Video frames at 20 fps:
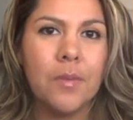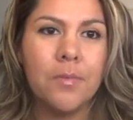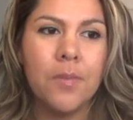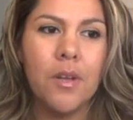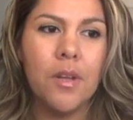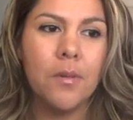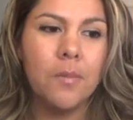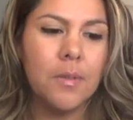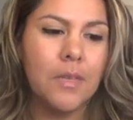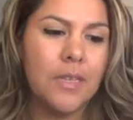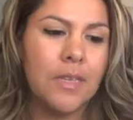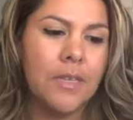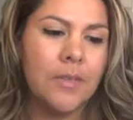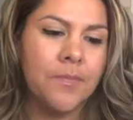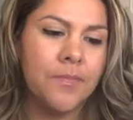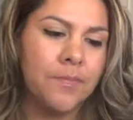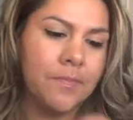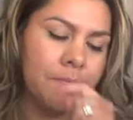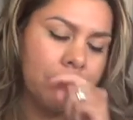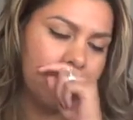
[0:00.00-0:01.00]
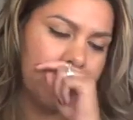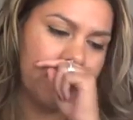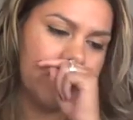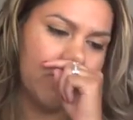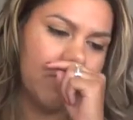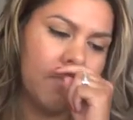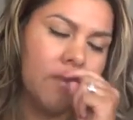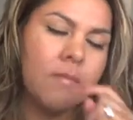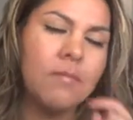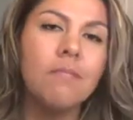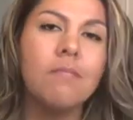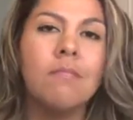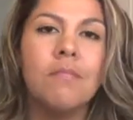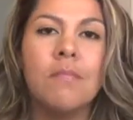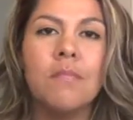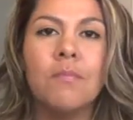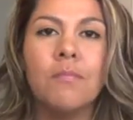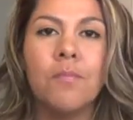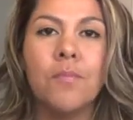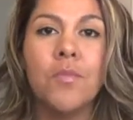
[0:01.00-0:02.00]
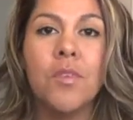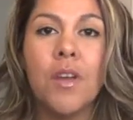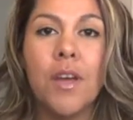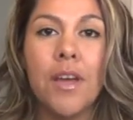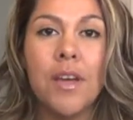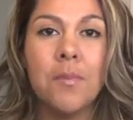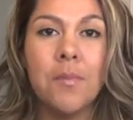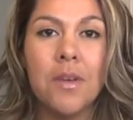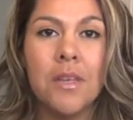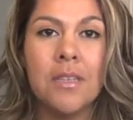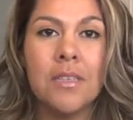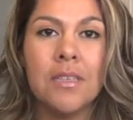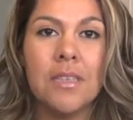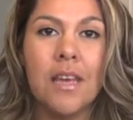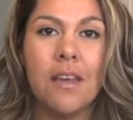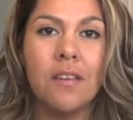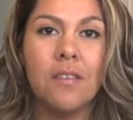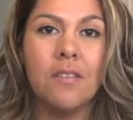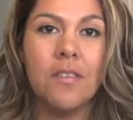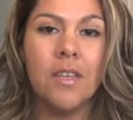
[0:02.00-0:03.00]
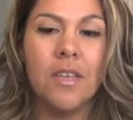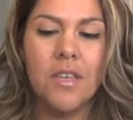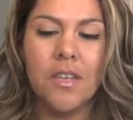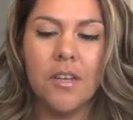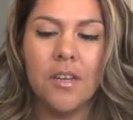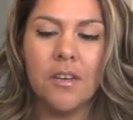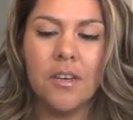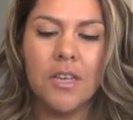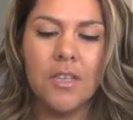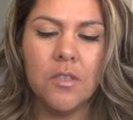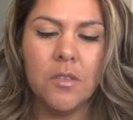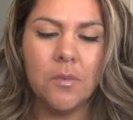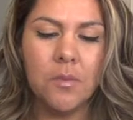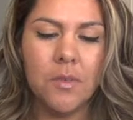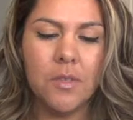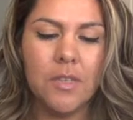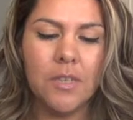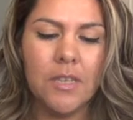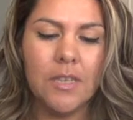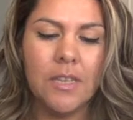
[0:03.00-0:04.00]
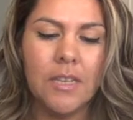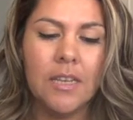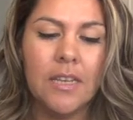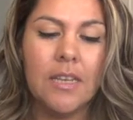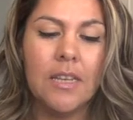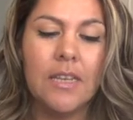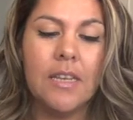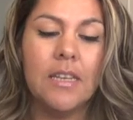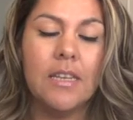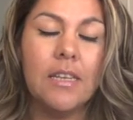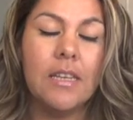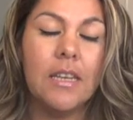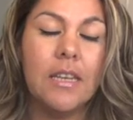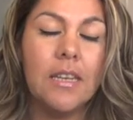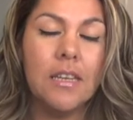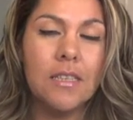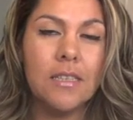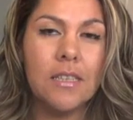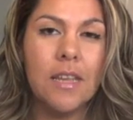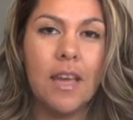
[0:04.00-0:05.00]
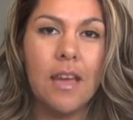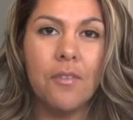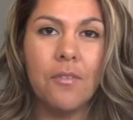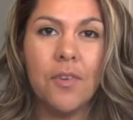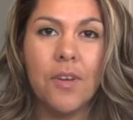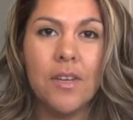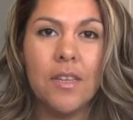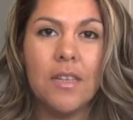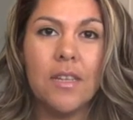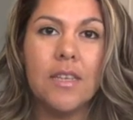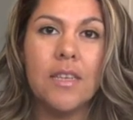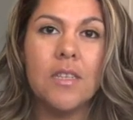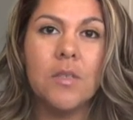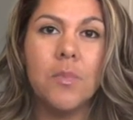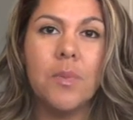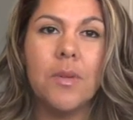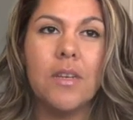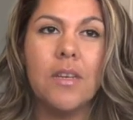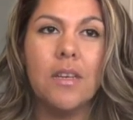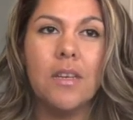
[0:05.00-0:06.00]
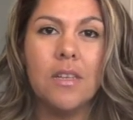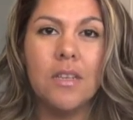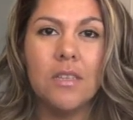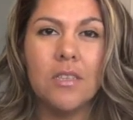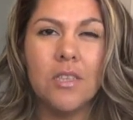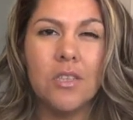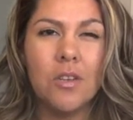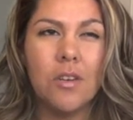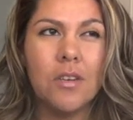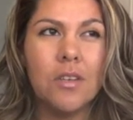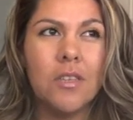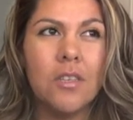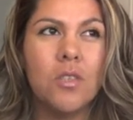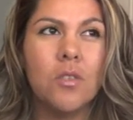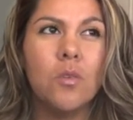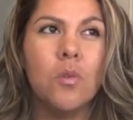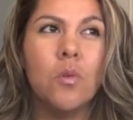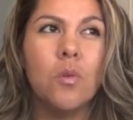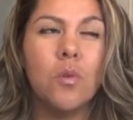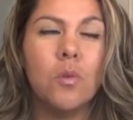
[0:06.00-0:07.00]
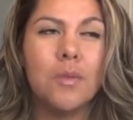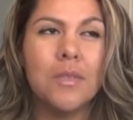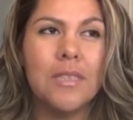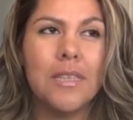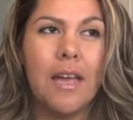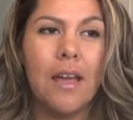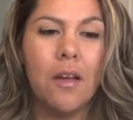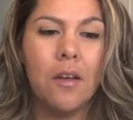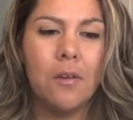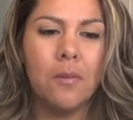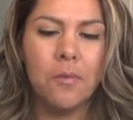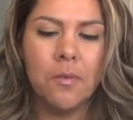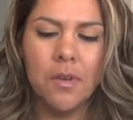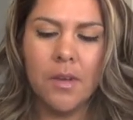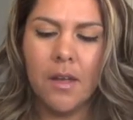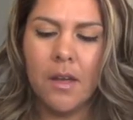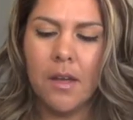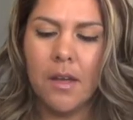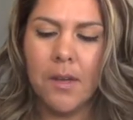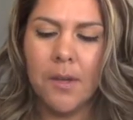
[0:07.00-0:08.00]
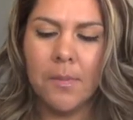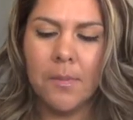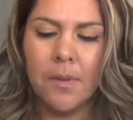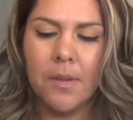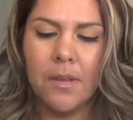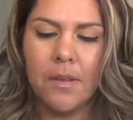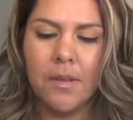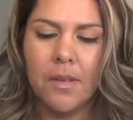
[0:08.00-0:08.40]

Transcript: Probably 9 months out of the year I don't really need to have one of these, but it is starting to cool down. I